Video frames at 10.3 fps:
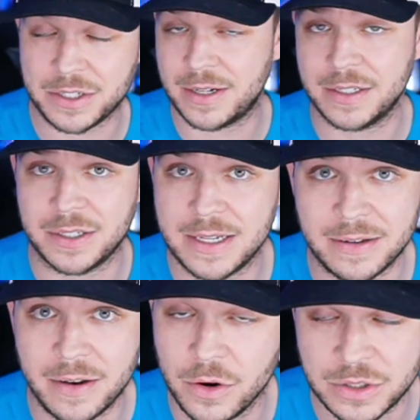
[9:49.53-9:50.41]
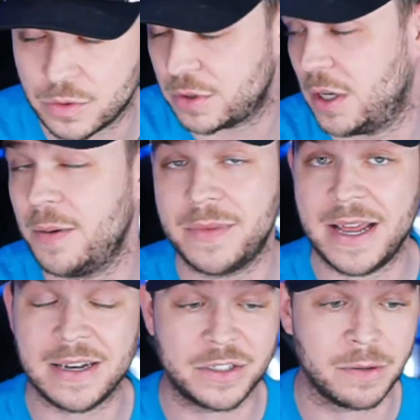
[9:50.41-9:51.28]
last year and I just didn't notice it, or was
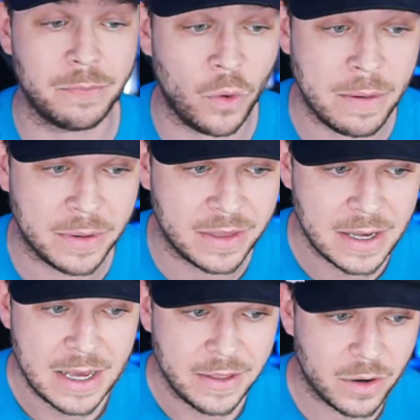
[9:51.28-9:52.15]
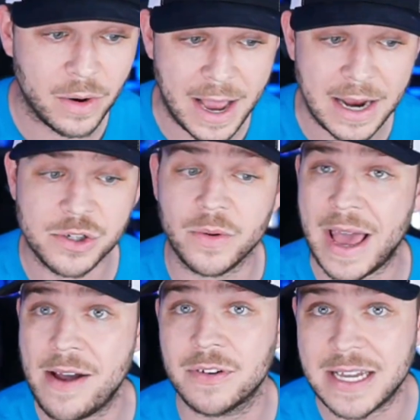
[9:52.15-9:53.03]
updated at some point, but there were actual
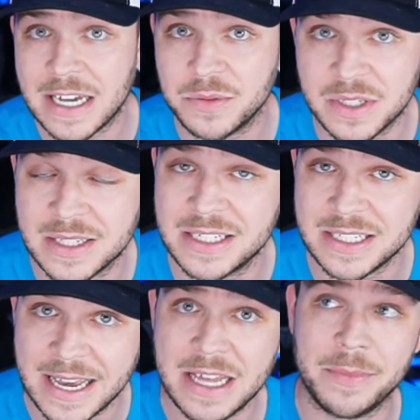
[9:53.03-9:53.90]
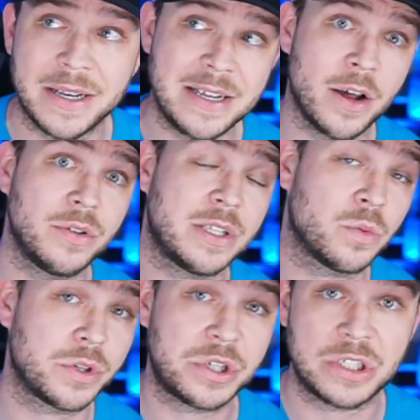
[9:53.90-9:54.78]
advertisements in the stadium. I did notice
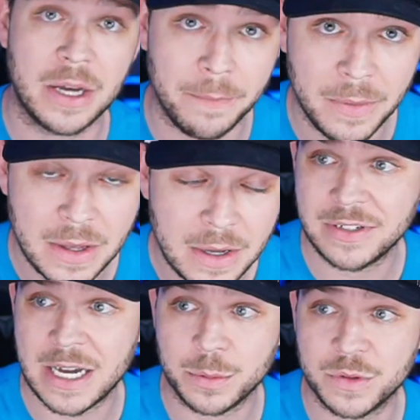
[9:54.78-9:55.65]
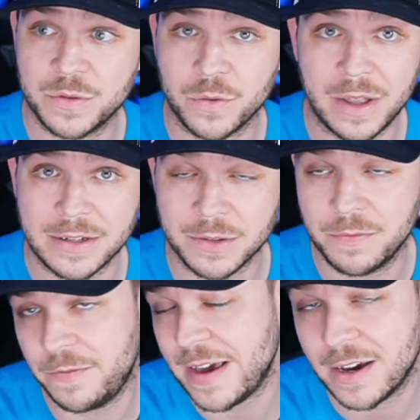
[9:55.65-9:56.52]
there were some advertisements for like some
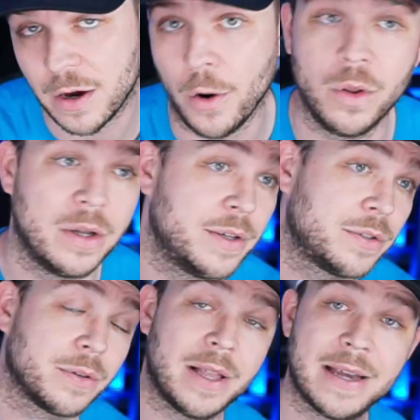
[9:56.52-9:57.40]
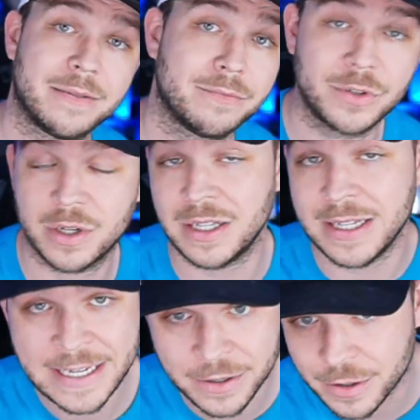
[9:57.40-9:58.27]
fake colas or like
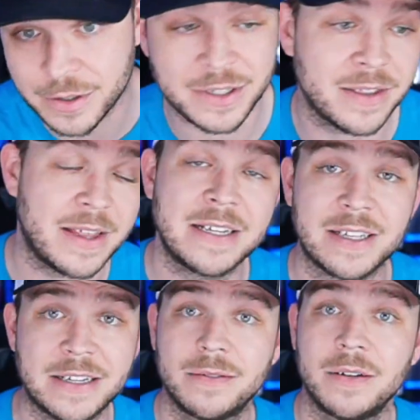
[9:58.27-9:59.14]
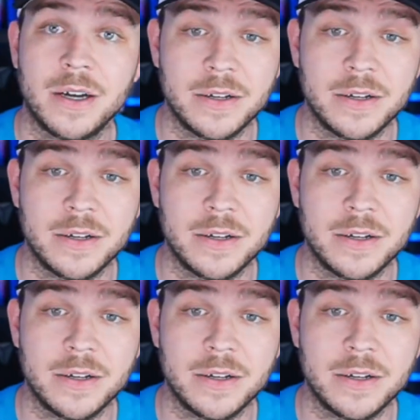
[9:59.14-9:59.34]
cleaners and things like